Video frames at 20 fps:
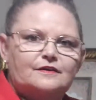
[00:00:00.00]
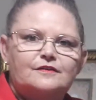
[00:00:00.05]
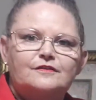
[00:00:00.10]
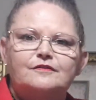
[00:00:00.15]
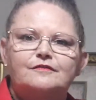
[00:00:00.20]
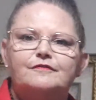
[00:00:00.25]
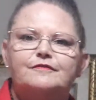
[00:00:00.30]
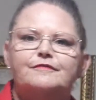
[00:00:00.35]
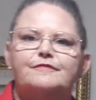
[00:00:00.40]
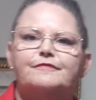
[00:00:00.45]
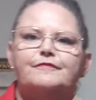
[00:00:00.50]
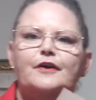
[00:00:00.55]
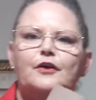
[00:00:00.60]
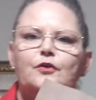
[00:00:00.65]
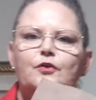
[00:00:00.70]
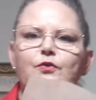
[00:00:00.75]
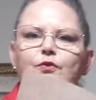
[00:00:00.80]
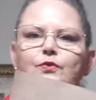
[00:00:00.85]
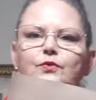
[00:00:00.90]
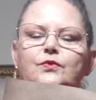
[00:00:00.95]

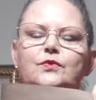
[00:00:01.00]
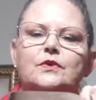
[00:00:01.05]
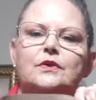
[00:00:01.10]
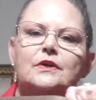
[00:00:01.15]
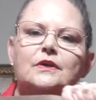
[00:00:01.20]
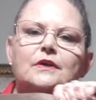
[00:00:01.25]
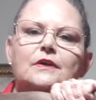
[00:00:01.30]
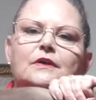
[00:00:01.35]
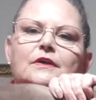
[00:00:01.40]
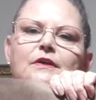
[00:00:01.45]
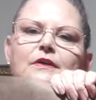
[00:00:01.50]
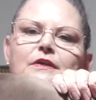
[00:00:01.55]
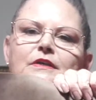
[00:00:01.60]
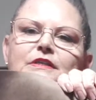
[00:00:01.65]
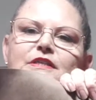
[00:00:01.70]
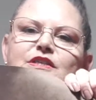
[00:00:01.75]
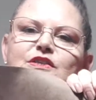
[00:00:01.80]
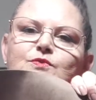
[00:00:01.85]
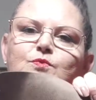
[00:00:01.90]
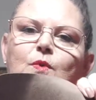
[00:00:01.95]
faux
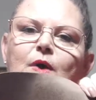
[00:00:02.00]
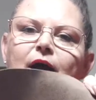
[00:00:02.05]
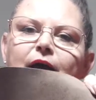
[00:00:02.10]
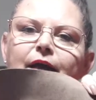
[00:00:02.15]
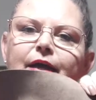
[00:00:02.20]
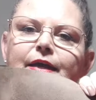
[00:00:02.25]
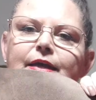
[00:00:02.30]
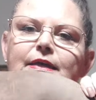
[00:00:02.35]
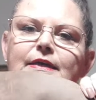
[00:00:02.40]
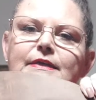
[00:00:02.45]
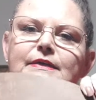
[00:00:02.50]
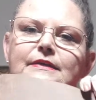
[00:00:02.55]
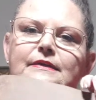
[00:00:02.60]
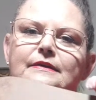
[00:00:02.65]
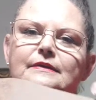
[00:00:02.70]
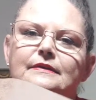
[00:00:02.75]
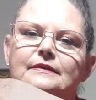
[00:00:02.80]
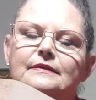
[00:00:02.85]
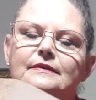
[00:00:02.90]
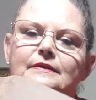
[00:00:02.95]
suede,
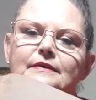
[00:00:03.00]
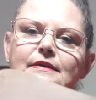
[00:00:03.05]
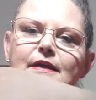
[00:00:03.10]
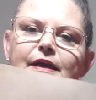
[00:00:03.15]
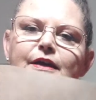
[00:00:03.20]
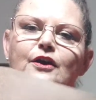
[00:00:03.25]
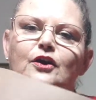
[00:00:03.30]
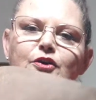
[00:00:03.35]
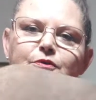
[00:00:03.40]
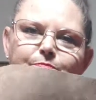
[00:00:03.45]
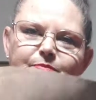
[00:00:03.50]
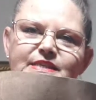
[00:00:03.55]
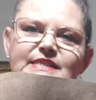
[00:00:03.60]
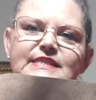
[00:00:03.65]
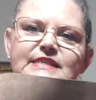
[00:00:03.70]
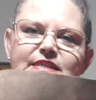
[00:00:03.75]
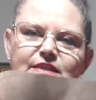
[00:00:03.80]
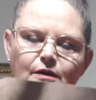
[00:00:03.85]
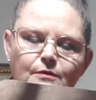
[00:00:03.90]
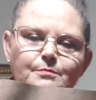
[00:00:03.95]
and I'll be
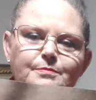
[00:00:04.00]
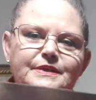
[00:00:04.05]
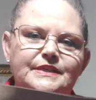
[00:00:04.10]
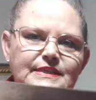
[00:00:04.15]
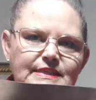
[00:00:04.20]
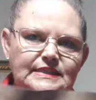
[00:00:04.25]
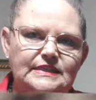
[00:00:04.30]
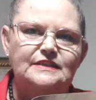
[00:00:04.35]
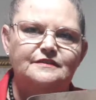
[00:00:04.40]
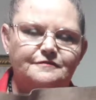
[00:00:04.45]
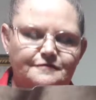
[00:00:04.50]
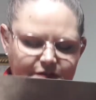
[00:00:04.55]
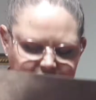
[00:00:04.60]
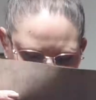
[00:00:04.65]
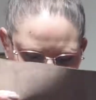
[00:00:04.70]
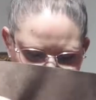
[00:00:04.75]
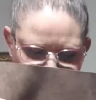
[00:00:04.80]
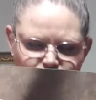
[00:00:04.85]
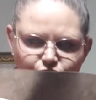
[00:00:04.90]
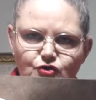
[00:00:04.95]

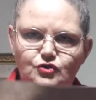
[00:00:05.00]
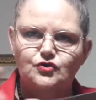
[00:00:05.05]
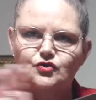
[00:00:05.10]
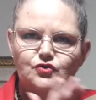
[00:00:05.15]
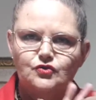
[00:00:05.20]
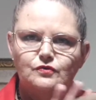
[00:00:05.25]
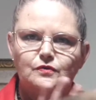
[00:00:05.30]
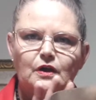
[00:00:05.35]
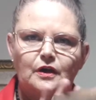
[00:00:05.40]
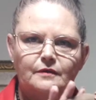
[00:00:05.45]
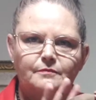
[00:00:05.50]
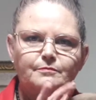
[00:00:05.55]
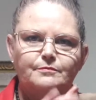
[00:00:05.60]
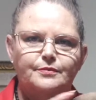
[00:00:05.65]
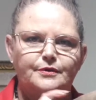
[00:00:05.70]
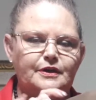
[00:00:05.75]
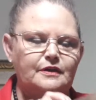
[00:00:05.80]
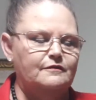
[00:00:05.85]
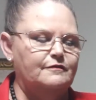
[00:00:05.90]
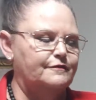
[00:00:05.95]
stiffening and like
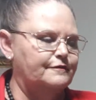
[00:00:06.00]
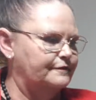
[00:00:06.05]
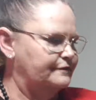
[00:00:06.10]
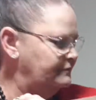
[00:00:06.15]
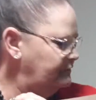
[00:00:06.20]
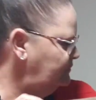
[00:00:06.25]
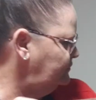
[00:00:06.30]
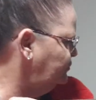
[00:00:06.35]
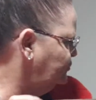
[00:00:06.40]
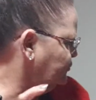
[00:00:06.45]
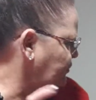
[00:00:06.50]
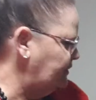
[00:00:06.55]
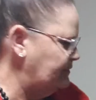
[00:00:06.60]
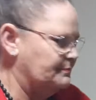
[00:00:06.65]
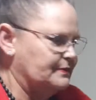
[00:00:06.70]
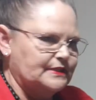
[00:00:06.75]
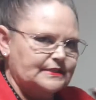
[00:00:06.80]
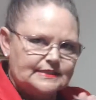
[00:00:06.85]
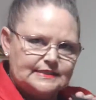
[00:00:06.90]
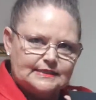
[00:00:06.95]
putting
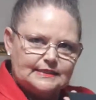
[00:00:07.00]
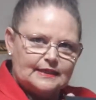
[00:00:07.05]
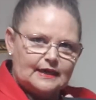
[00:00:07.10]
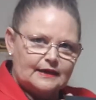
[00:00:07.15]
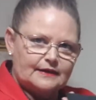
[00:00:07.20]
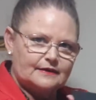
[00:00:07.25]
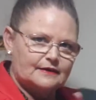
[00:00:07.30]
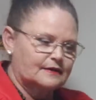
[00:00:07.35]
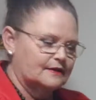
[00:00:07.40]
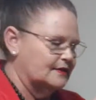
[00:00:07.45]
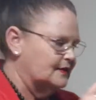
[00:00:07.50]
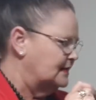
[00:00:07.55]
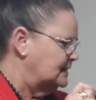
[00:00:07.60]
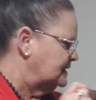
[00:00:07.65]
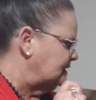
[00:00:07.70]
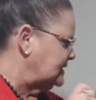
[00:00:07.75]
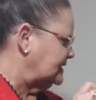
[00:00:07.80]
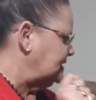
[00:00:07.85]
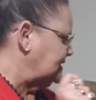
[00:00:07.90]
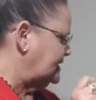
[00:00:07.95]
treatments and that
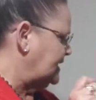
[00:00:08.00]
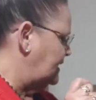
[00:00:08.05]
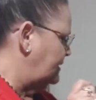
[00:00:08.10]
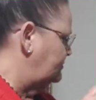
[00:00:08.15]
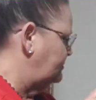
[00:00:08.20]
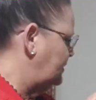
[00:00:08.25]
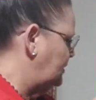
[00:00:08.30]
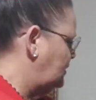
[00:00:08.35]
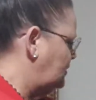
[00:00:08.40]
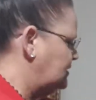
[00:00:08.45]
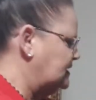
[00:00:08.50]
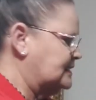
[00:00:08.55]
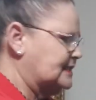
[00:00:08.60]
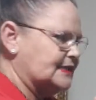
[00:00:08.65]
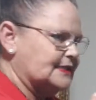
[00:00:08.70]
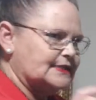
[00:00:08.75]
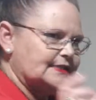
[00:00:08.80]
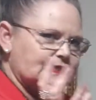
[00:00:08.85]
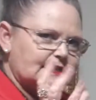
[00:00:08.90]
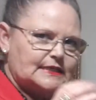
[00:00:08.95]
to stabilise
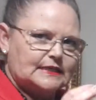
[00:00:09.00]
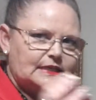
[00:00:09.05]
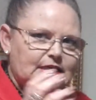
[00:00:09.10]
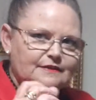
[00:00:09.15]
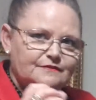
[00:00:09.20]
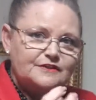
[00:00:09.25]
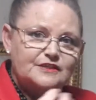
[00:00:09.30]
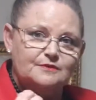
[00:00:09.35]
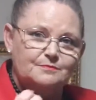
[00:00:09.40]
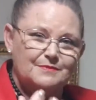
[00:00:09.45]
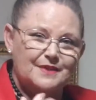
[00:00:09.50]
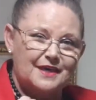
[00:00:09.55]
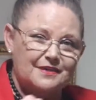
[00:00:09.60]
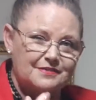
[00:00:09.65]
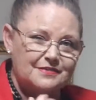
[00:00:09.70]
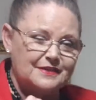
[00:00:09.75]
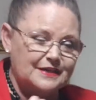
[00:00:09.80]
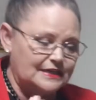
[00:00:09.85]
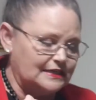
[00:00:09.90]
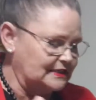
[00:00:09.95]
these, and it gives them that
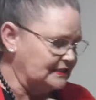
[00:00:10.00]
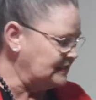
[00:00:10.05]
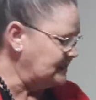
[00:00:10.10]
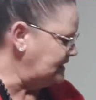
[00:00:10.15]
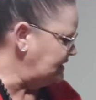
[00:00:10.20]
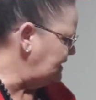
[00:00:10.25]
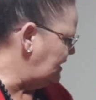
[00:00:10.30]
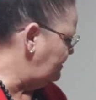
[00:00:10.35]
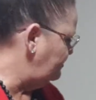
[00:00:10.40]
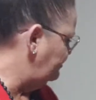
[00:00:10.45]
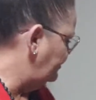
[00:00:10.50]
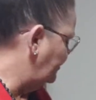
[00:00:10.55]
thickness and that